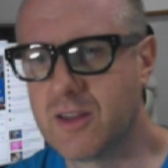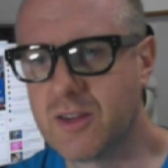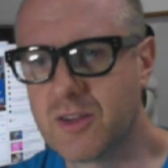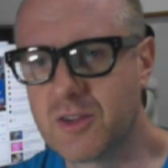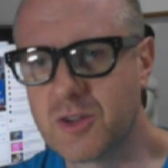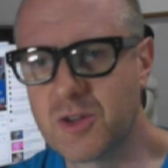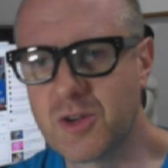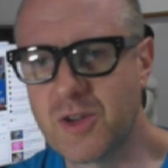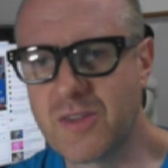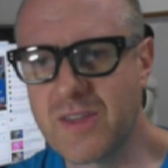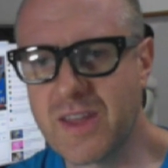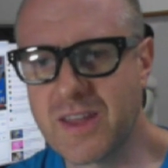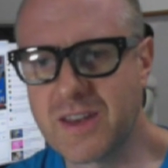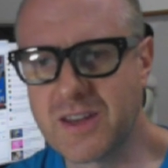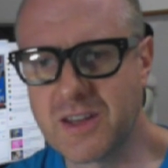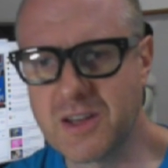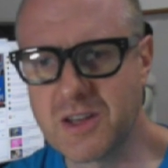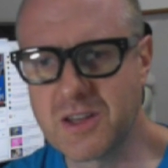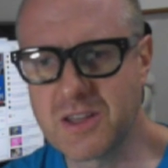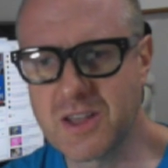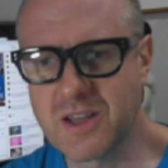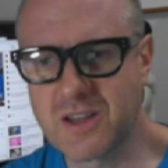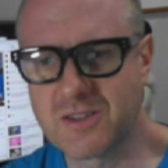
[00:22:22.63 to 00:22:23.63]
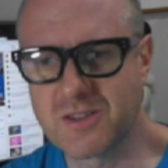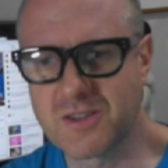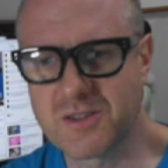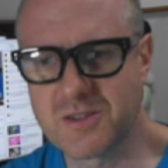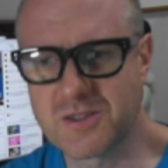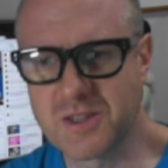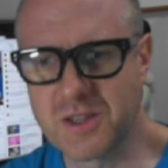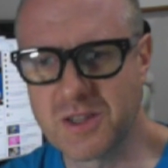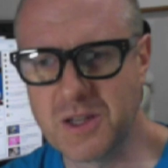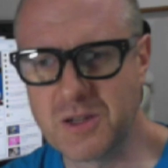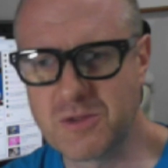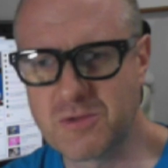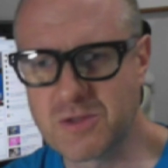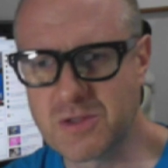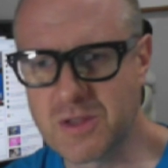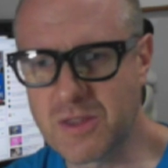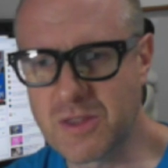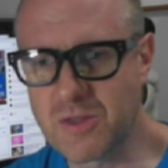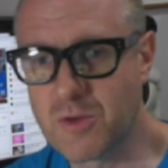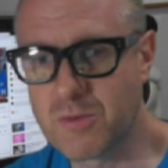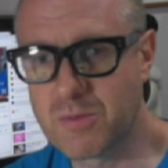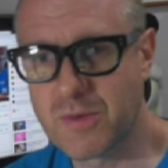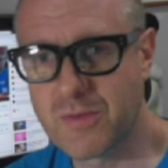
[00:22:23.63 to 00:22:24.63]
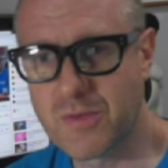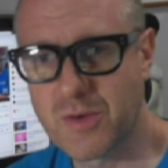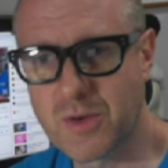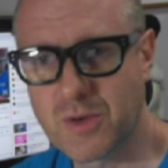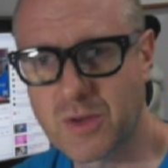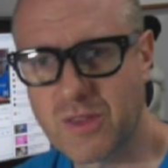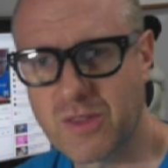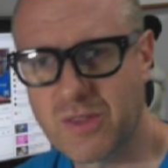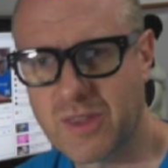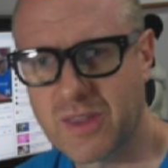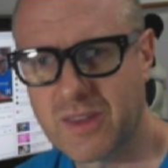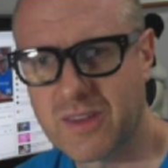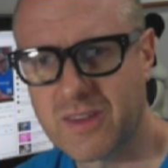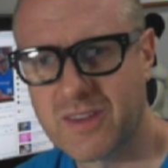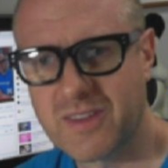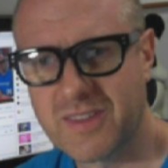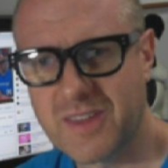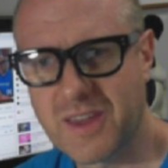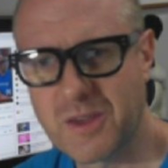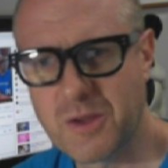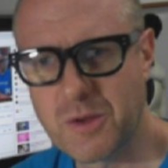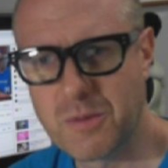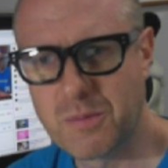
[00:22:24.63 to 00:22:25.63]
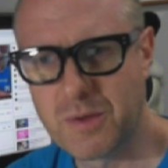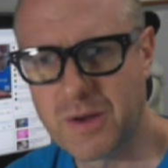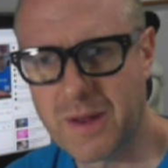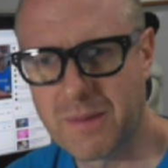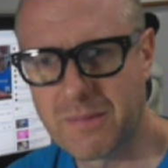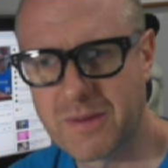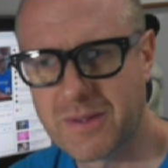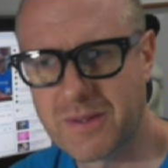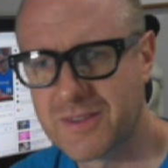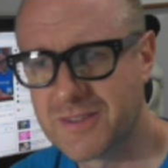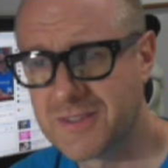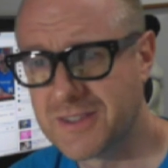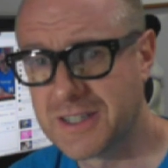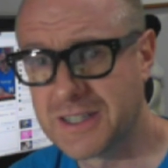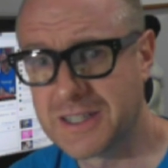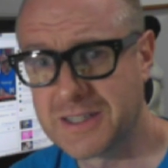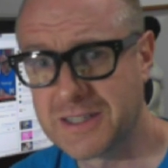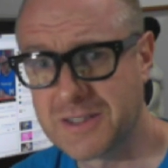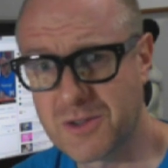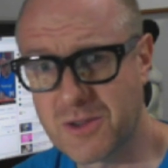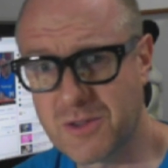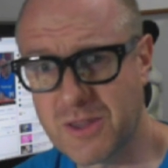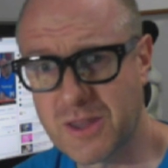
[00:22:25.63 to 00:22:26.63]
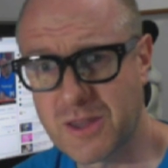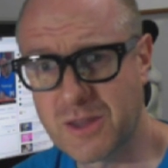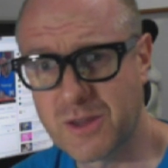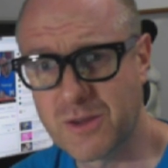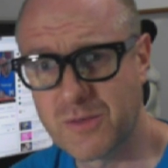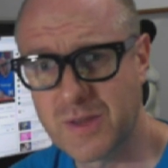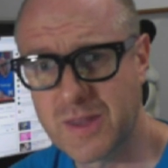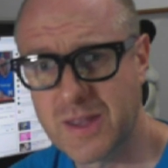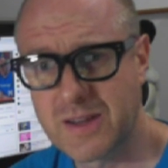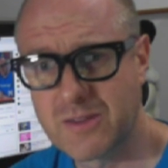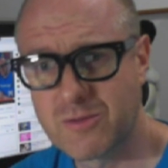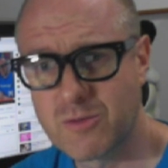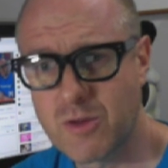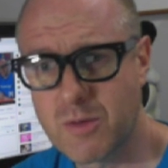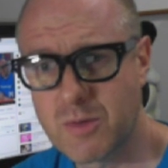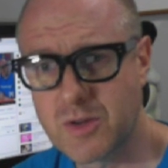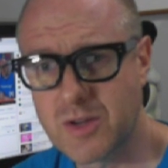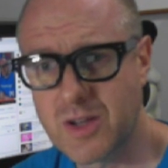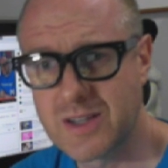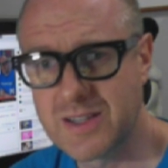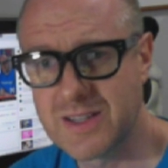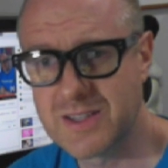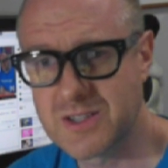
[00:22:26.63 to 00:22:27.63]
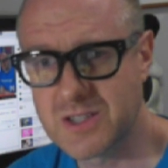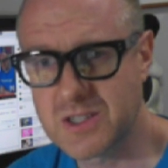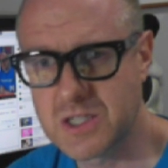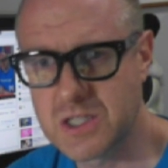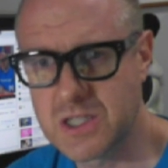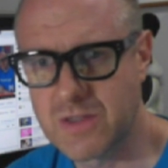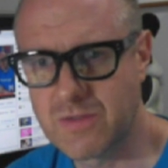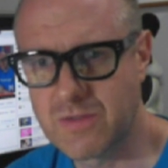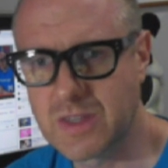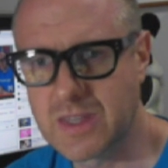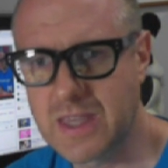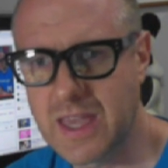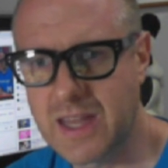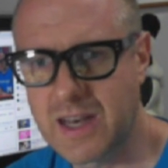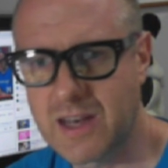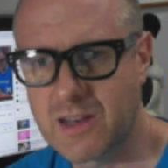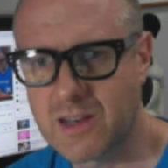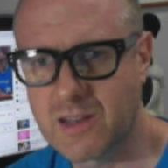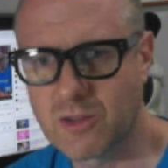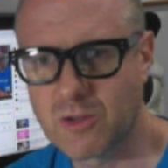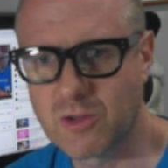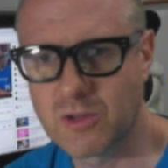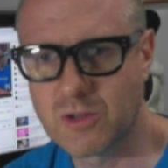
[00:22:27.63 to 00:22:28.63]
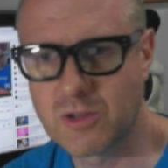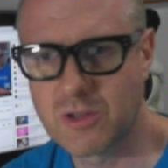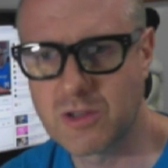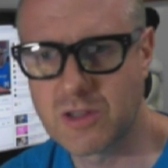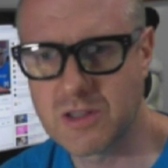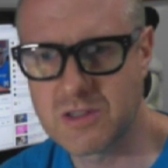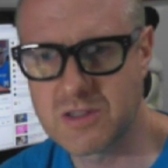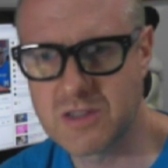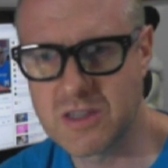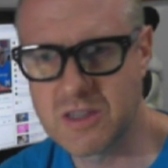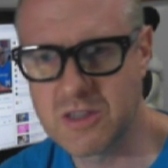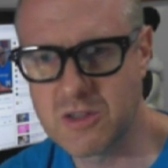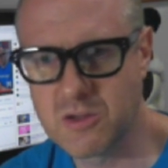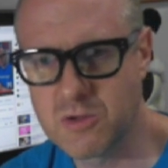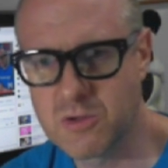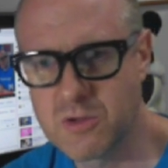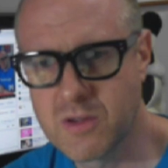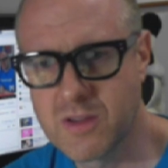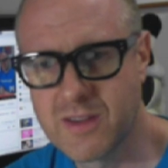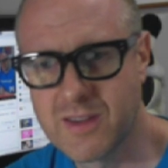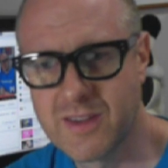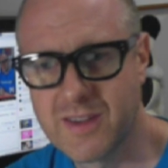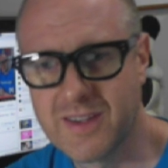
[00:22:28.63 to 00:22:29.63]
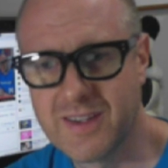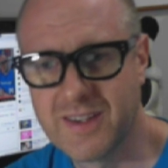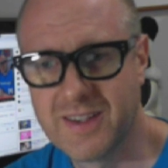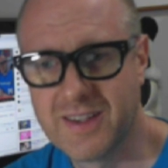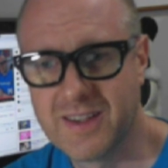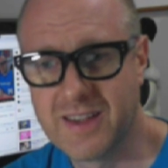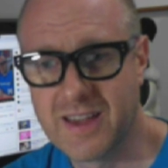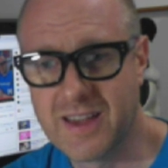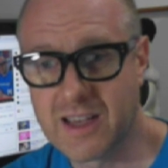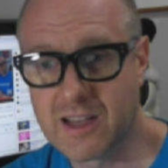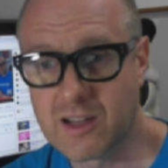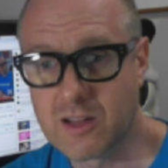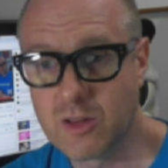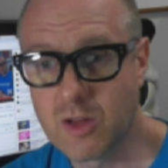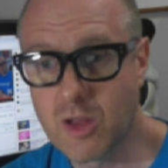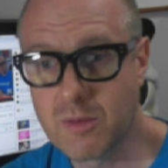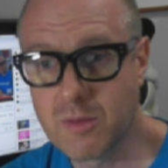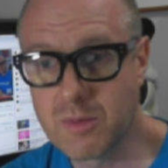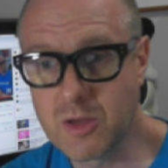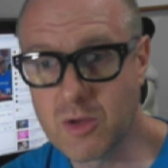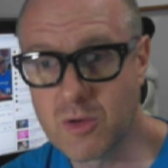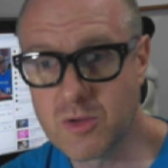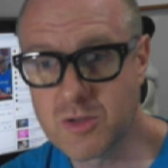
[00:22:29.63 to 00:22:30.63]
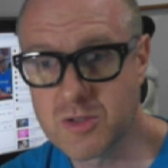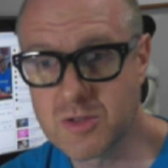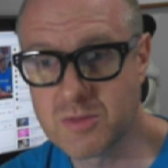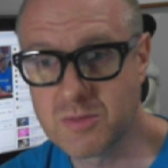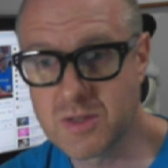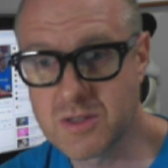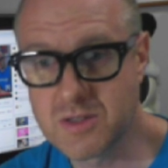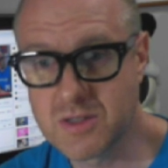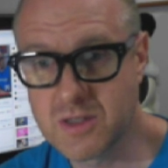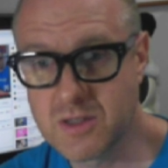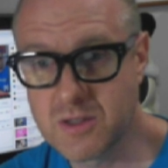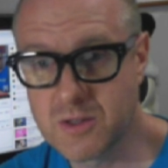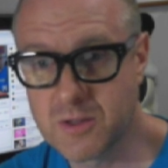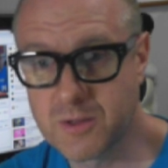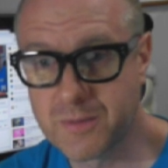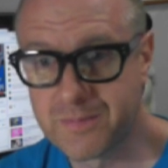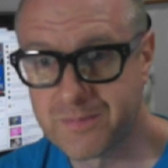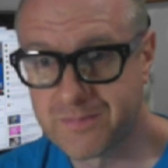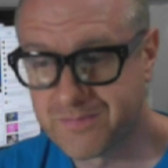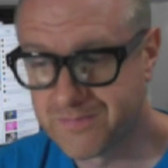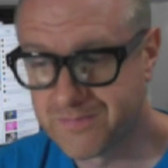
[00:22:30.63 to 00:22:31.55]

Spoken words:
good on that, and yeah, that's an interesting, thought-provoking thing that you put up today. So thank you for that. Robert 1967 Canada, good to see you. Globby, awesome to see you.